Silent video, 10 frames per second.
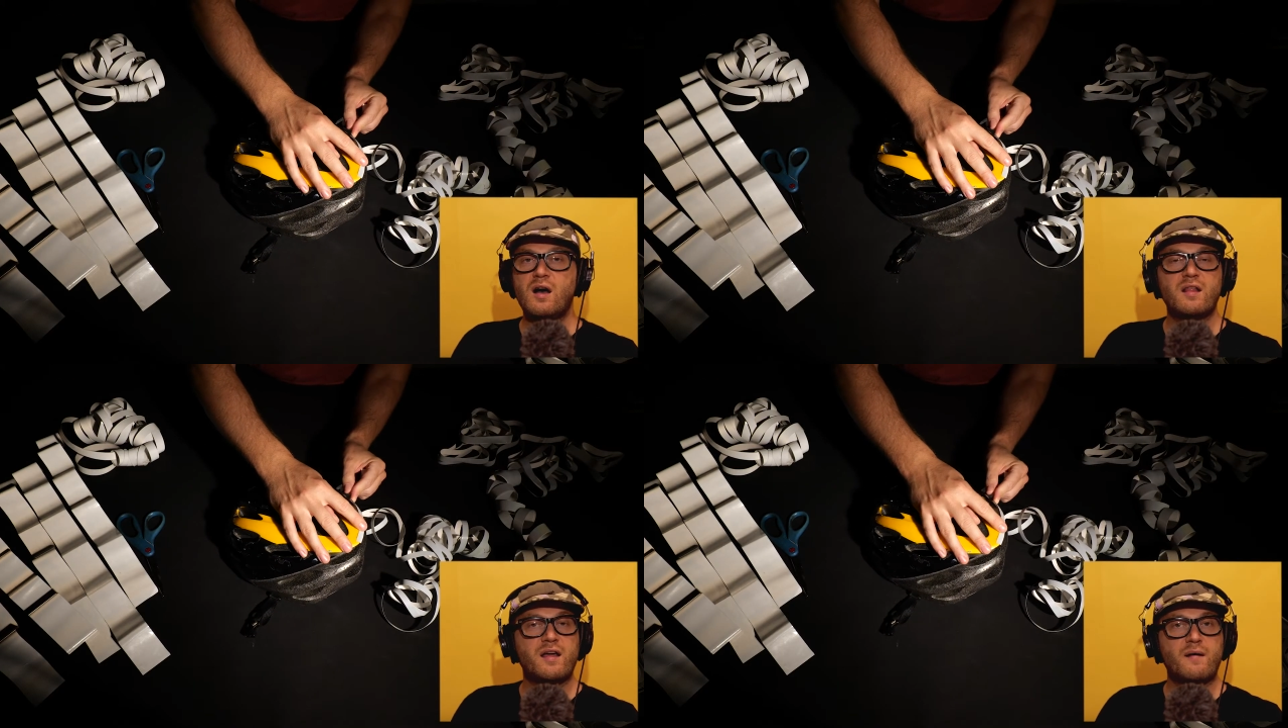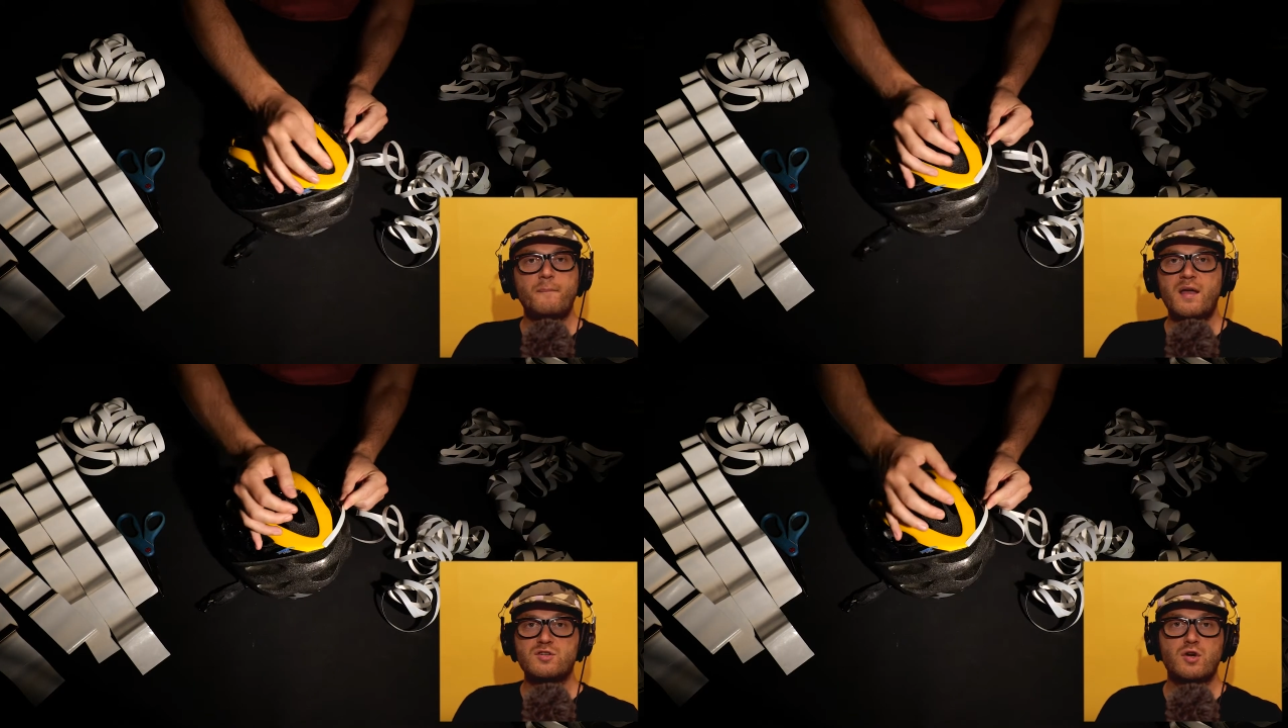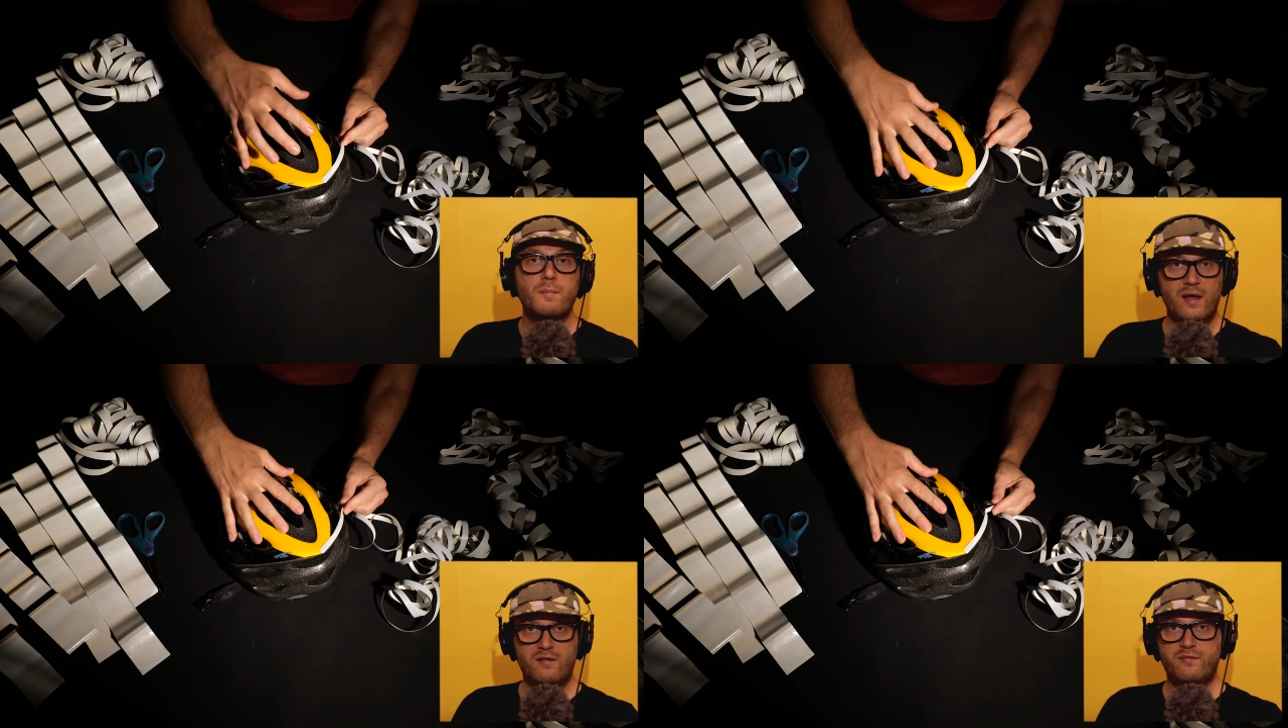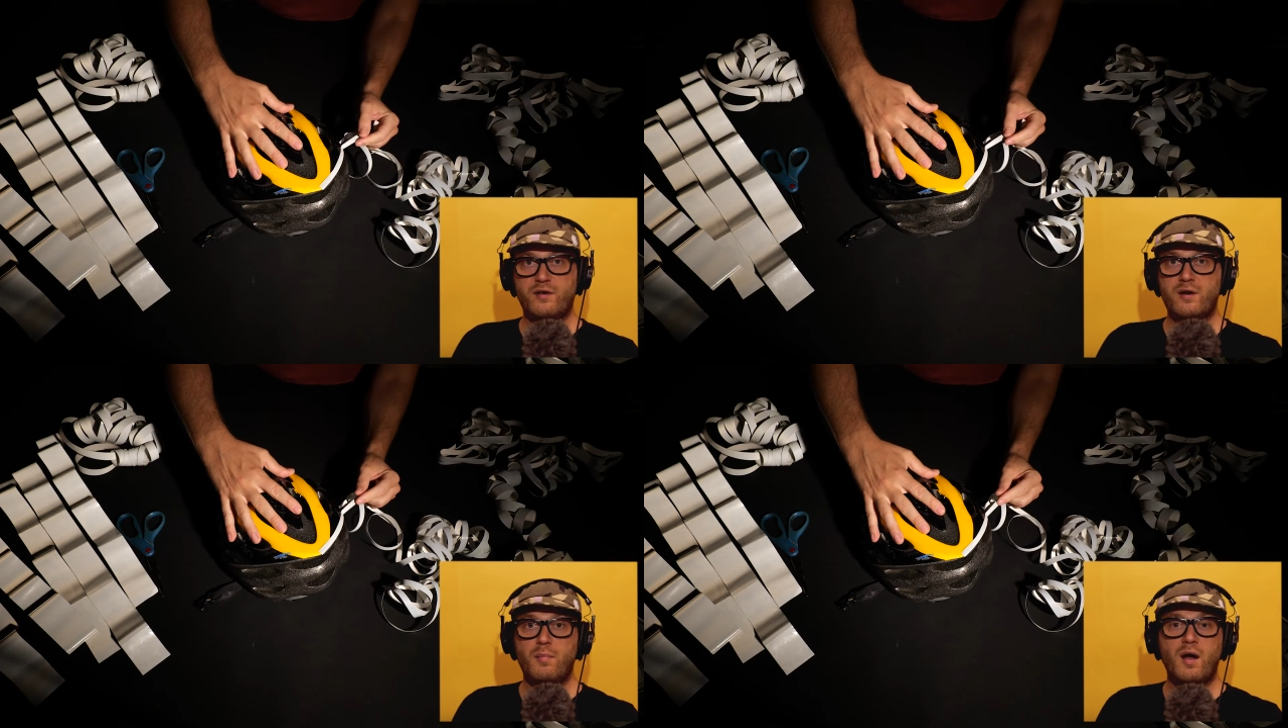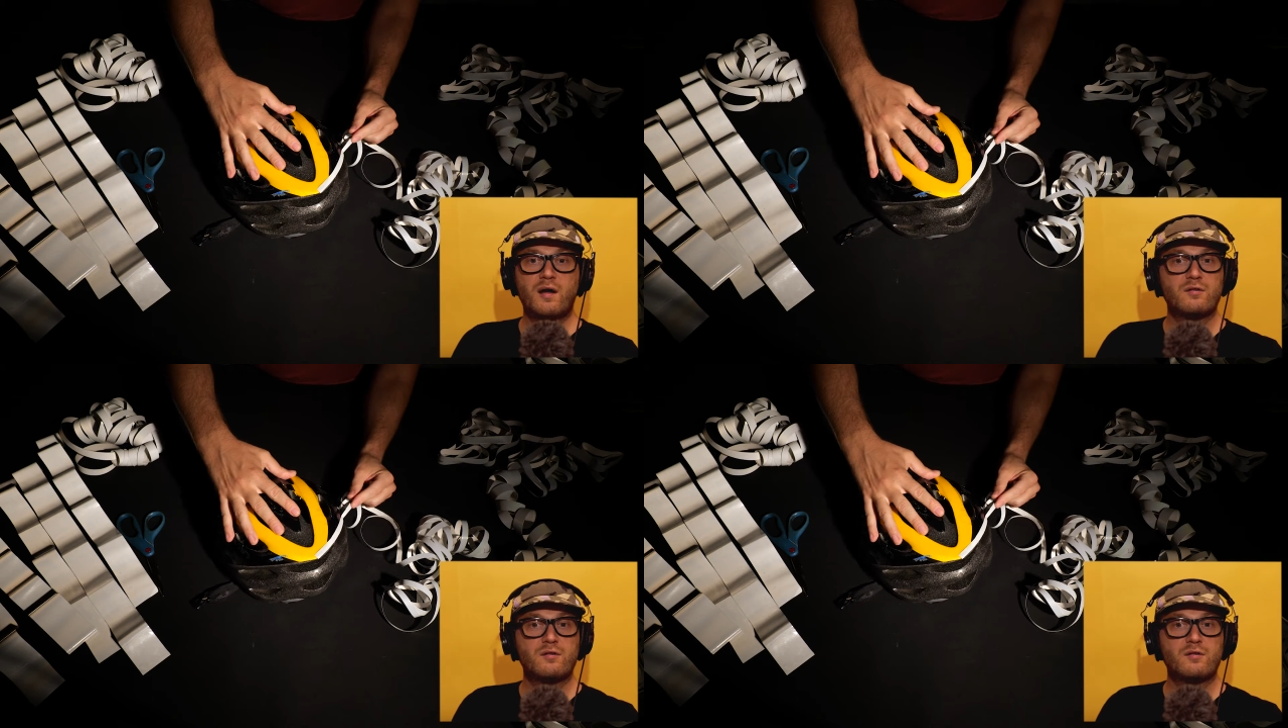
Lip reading: like a major bang for your buck.